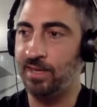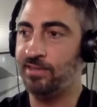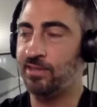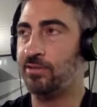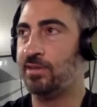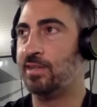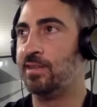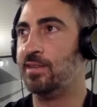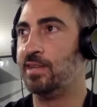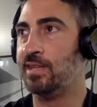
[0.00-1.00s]
So
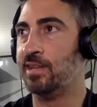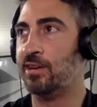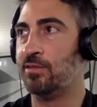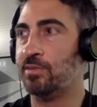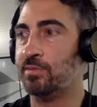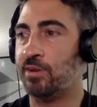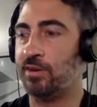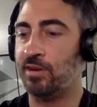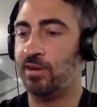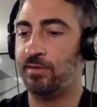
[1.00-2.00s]
D-Lo was
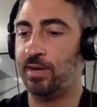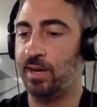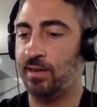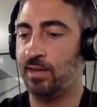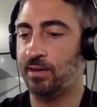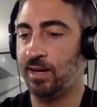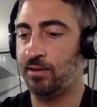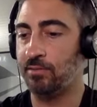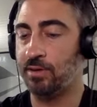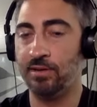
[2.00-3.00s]
part of, and I think
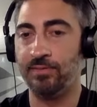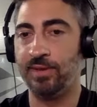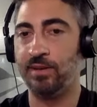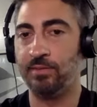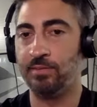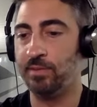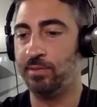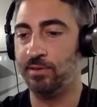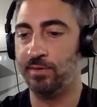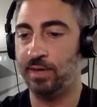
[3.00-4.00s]
kind of one of the founding
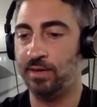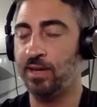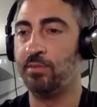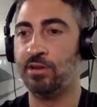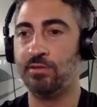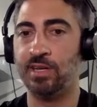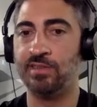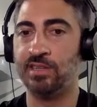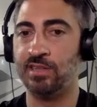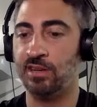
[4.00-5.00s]
people of, like, Double O
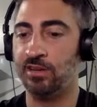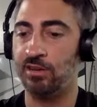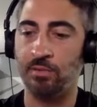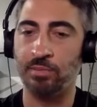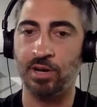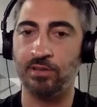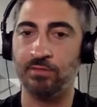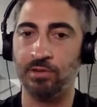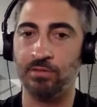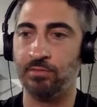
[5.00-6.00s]
Racing. Y'all are all probably
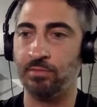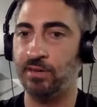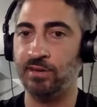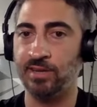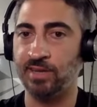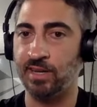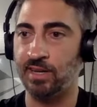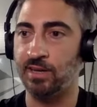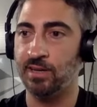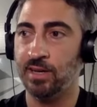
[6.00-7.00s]
real familiar. That's like
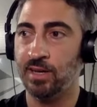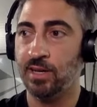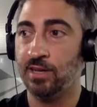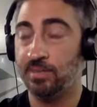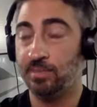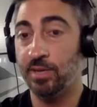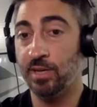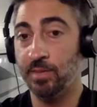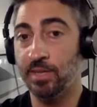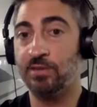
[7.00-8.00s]
it's a
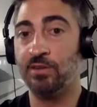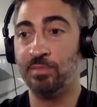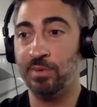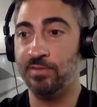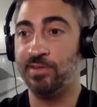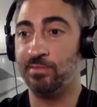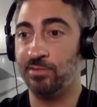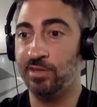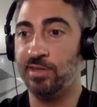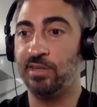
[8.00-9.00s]
pretty big group of some
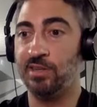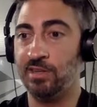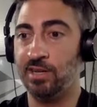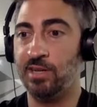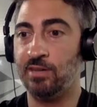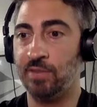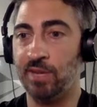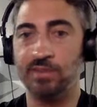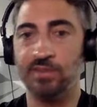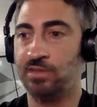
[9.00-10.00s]
really good
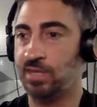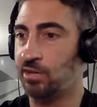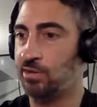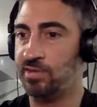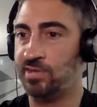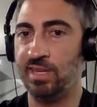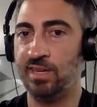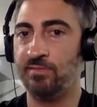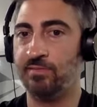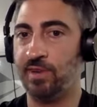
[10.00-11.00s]
racers, close
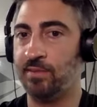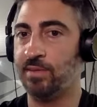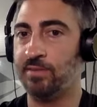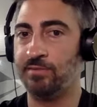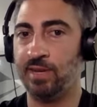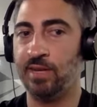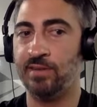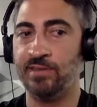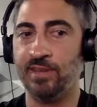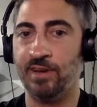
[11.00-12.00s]
knit family
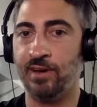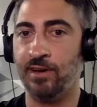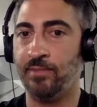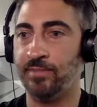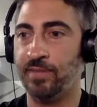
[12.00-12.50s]
friends. You know,